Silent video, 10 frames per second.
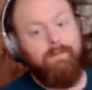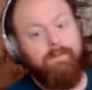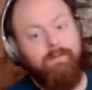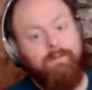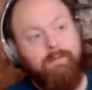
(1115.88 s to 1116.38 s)

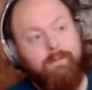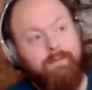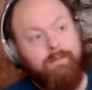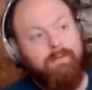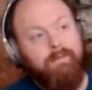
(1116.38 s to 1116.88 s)

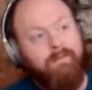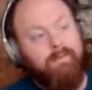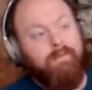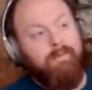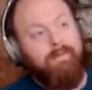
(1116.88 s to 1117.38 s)

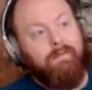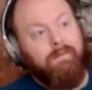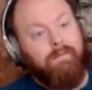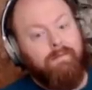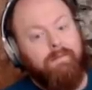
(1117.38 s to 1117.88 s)

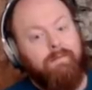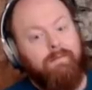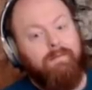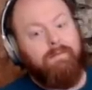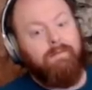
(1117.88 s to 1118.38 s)

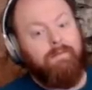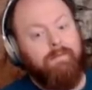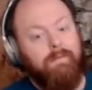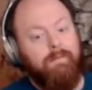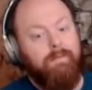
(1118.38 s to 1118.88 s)

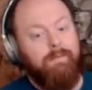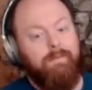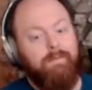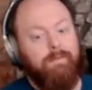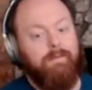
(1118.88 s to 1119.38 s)

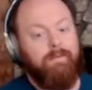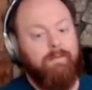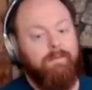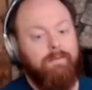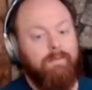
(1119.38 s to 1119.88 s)

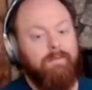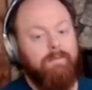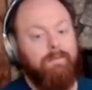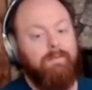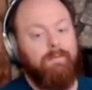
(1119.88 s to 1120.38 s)

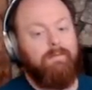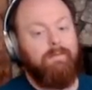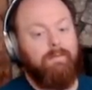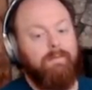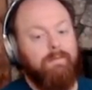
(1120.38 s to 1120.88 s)

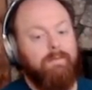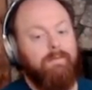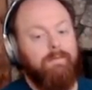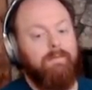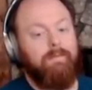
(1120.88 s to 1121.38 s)

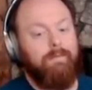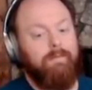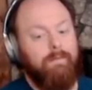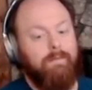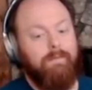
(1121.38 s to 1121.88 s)

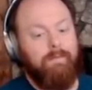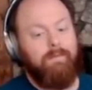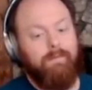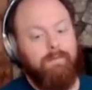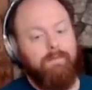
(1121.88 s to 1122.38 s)

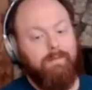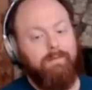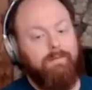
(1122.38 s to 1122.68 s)
The person shown says nothing.